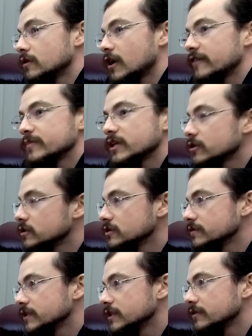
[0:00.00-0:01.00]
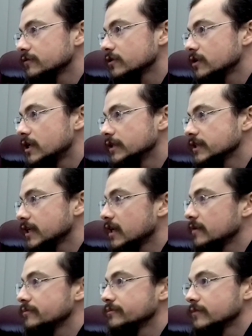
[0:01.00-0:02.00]
I've been cultivating for a long
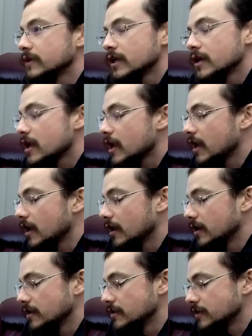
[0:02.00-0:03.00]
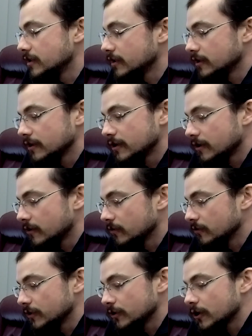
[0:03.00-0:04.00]
time, and you
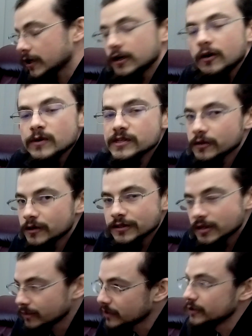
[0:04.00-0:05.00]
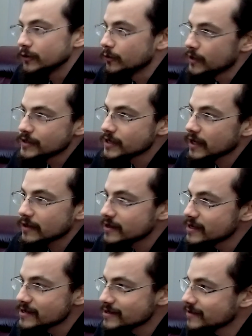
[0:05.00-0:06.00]
can always learn something new. Things like
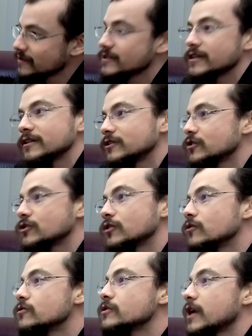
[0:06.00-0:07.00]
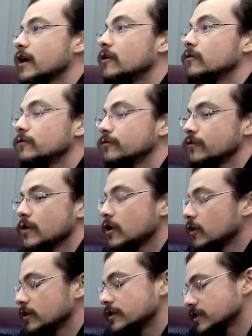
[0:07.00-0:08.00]
this, it's like just shows
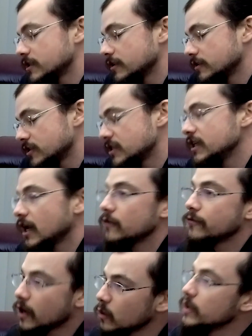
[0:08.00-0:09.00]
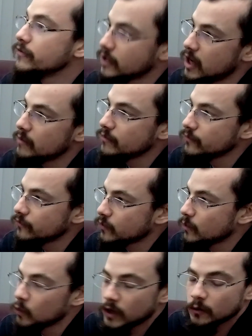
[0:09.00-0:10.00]
to see how far we've come
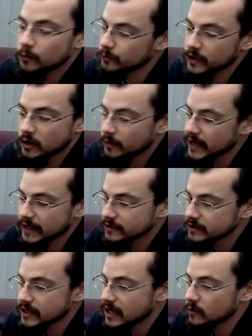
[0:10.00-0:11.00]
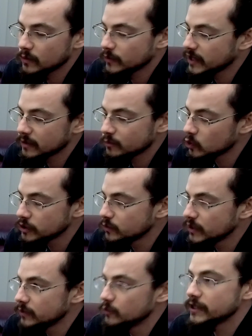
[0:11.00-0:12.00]
from where, back in the day when we had moldy
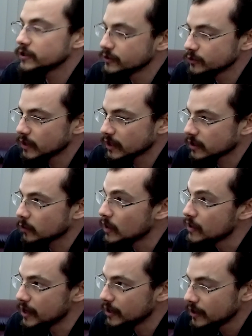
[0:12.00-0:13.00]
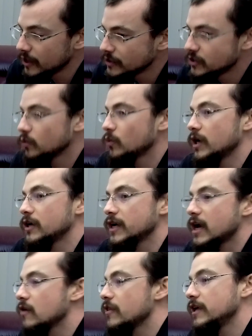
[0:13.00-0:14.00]
weed, we couldn't do anything with it, to where
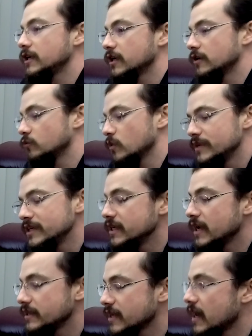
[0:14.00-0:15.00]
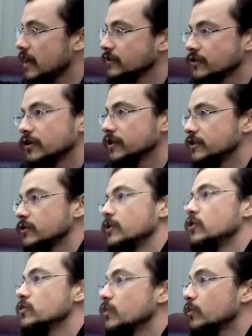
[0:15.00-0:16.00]
now they can remediate that and turn it into a
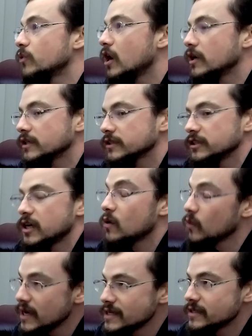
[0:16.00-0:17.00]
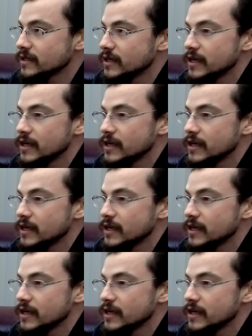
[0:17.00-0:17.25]
usable product and not waste it.